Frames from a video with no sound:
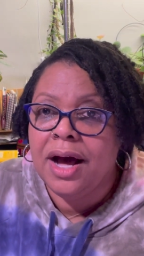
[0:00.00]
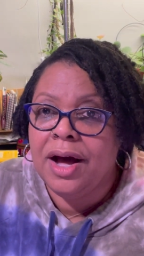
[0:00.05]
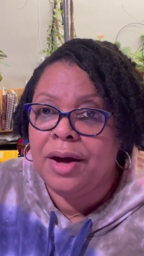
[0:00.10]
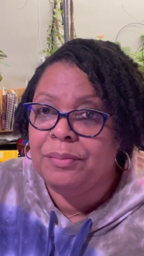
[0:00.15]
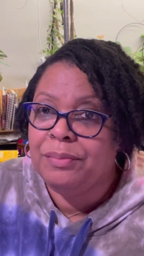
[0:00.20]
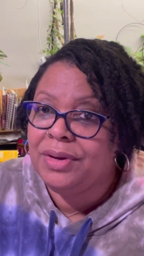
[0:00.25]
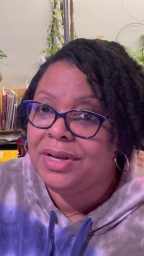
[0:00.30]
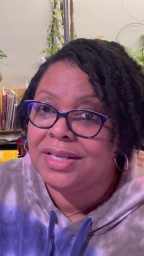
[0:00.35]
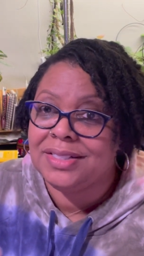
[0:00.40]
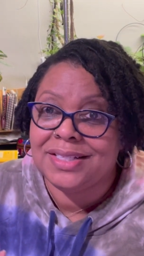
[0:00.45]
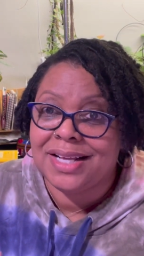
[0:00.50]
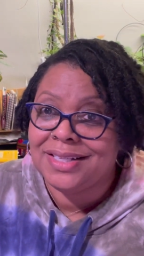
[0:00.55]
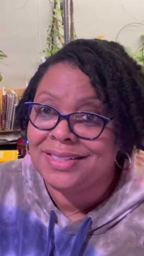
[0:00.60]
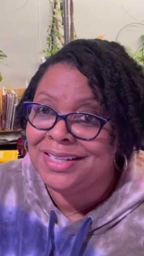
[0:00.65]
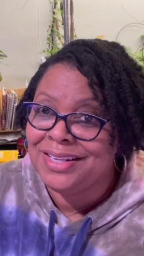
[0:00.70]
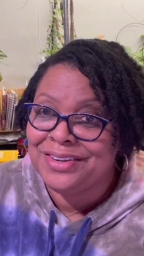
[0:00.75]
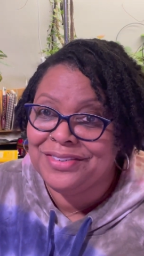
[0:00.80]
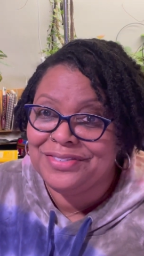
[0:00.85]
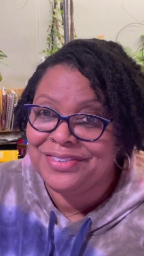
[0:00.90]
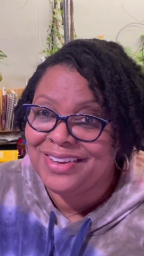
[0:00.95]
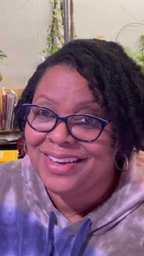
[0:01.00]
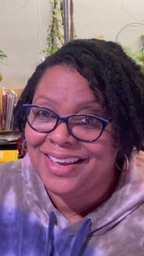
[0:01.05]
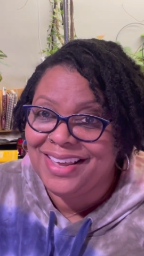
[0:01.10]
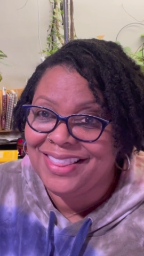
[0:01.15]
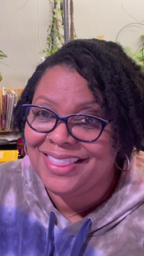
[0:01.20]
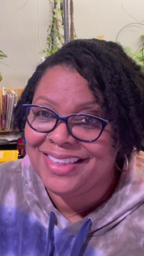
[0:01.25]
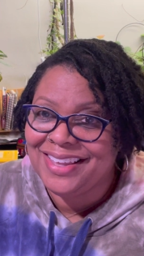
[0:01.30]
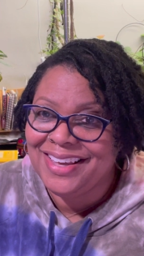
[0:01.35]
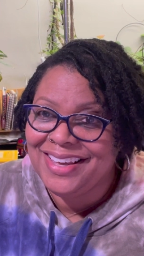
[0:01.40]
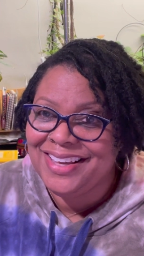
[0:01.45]
because I tend to
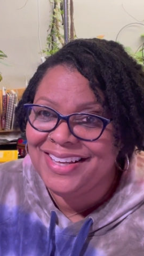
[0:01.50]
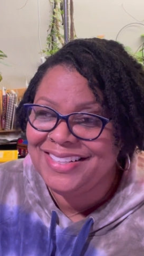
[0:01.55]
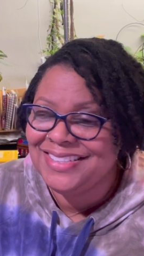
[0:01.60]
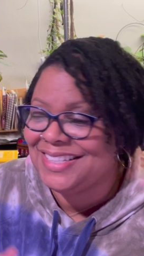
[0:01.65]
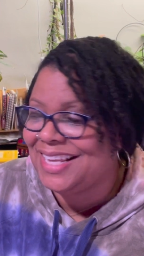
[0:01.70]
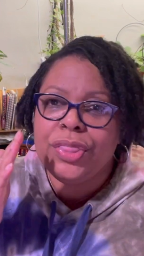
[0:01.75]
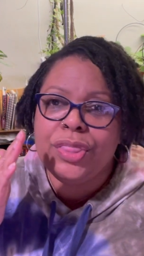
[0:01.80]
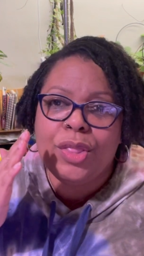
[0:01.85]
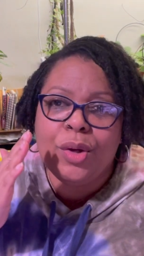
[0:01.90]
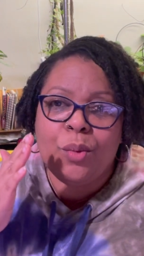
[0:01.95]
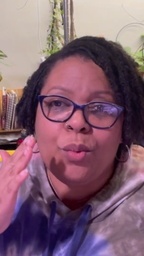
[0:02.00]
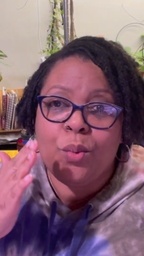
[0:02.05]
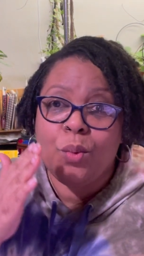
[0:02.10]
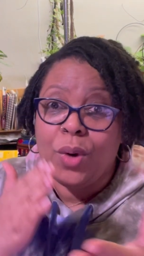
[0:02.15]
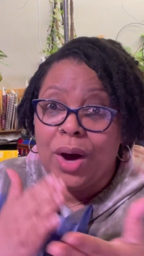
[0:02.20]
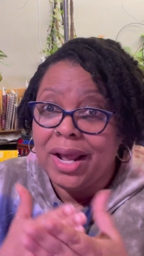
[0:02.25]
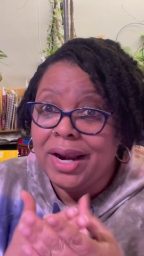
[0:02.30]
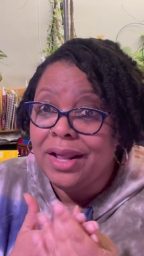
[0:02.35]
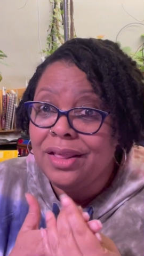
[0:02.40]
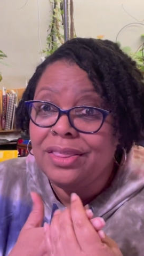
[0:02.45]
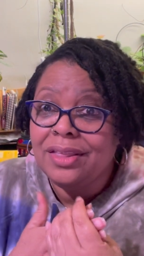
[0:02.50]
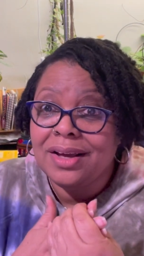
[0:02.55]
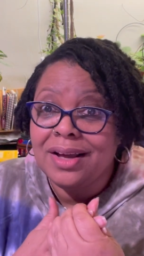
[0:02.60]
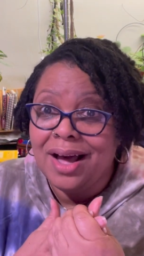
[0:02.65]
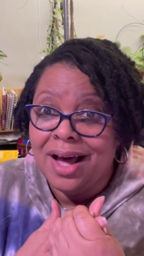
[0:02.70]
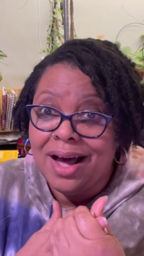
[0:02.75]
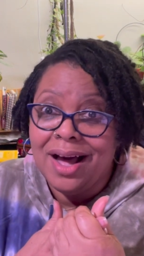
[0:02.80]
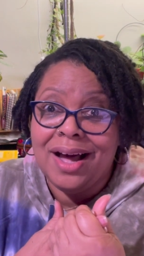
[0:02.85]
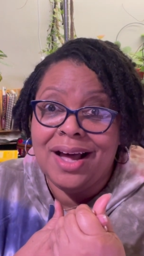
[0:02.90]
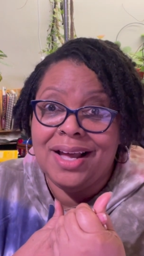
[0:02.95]
forget things. One of the
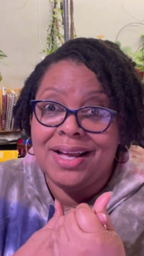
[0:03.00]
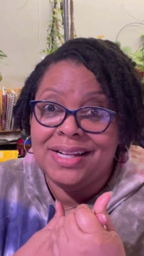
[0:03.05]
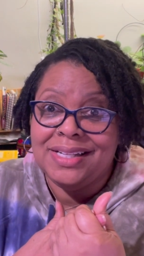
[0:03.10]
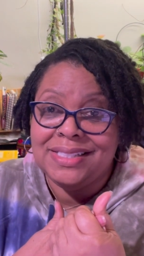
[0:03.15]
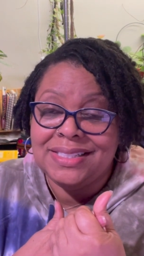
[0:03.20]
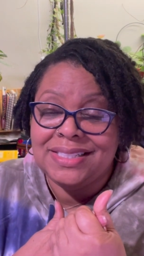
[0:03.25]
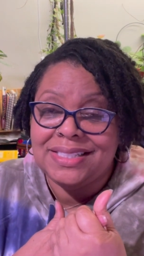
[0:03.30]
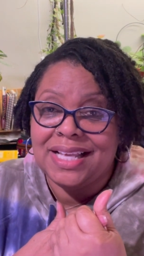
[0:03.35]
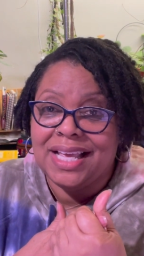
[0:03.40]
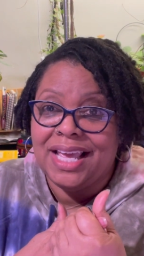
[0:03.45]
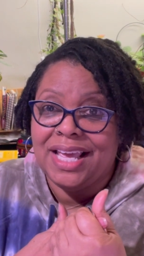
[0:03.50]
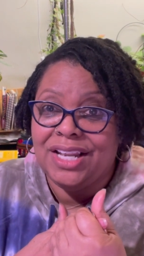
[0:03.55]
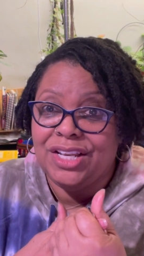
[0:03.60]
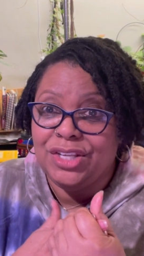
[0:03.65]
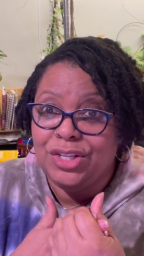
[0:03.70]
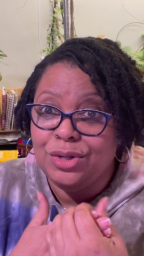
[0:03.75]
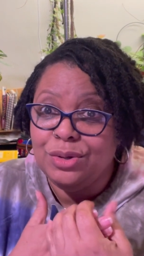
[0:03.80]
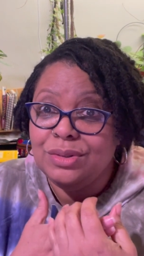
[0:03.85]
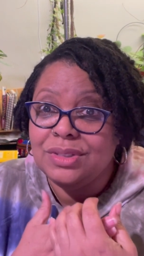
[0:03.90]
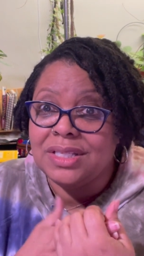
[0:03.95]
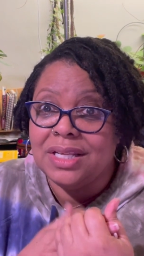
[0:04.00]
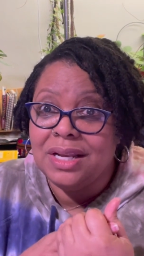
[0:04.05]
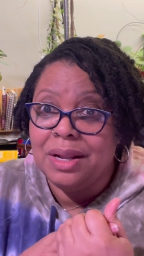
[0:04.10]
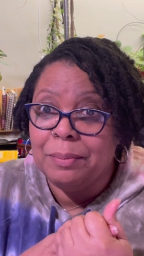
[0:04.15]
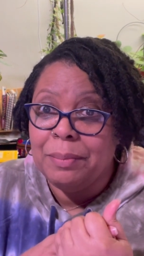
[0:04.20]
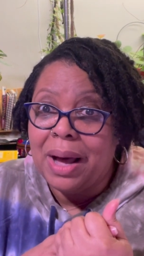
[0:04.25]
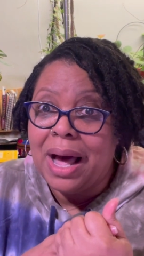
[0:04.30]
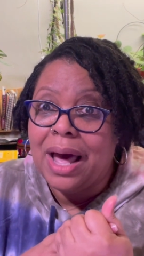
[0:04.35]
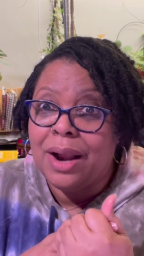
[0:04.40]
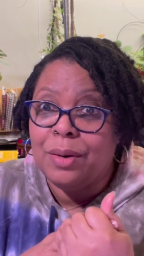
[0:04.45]
cons in using the
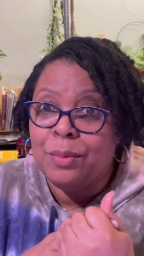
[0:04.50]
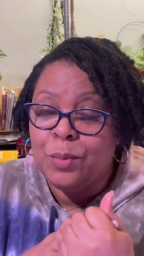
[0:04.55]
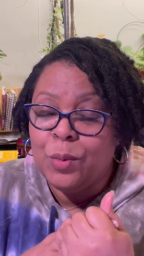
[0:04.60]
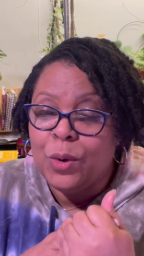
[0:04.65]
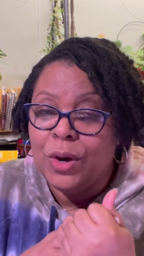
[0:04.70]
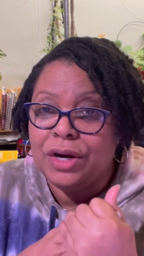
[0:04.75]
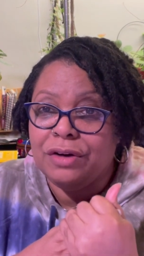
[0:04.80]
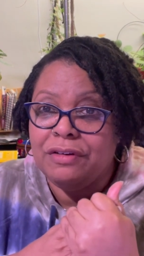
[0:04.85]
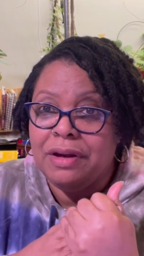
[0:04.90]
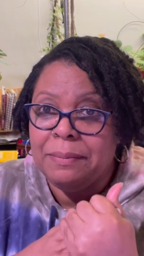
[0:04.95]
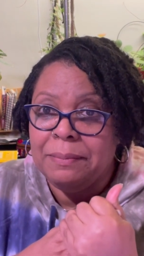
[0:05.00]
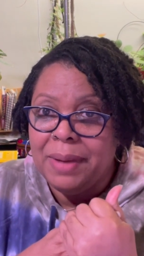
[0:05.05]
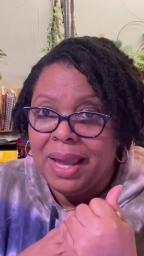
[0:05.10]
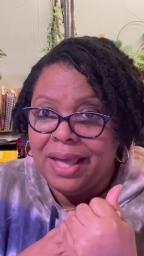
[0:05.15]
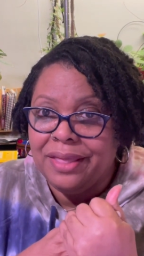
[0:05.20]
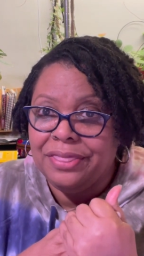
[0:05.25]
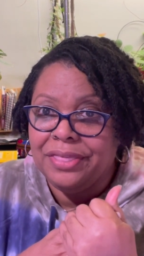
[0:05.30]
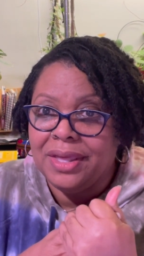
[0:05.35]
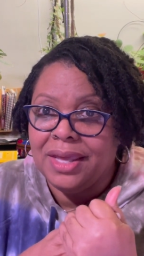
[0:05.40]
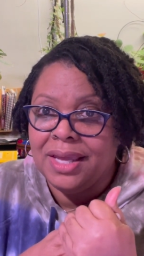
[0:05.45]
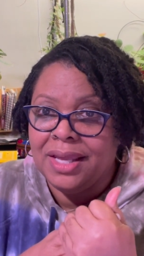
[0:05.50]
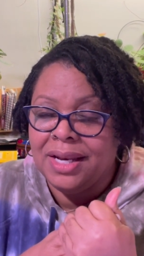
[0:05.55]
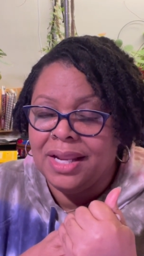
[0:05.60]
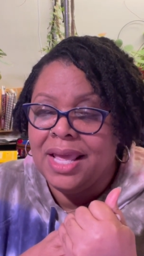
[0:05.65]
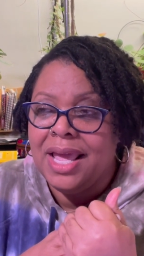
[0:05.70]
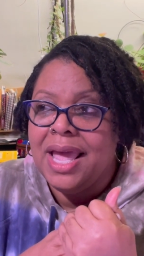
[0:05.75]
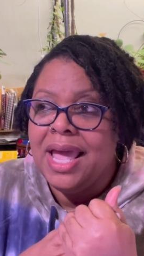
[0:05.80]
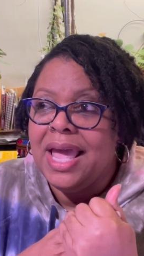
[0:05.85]
bottom watering method